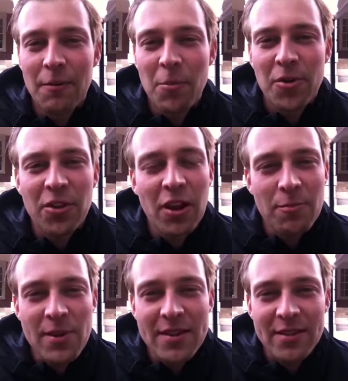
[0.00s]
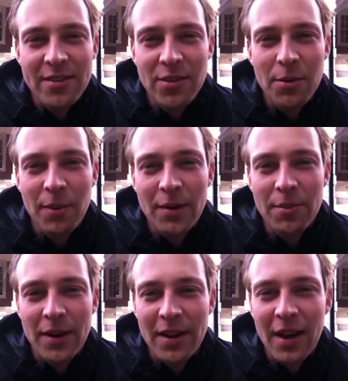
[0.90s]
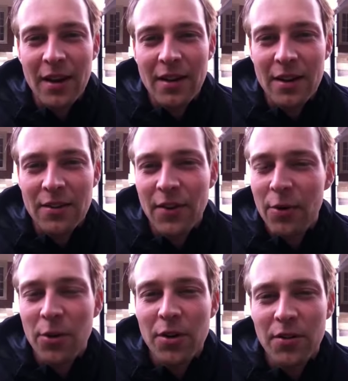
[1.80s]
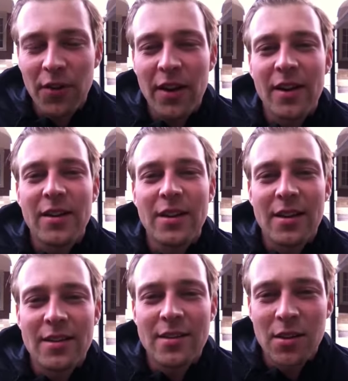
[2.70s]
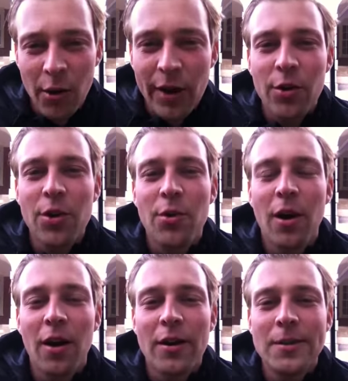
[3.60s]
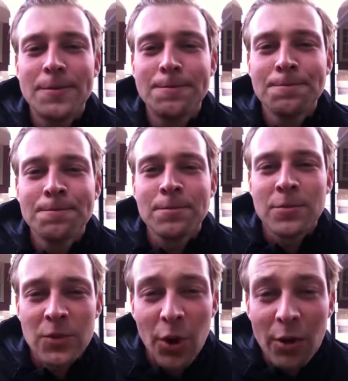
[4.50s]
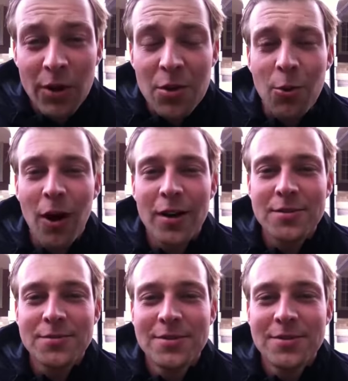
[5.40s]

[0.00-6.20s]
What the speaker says: there's a lot of pieces to it, but again, if I were to define it, it's knowing who you are, knowing what you want,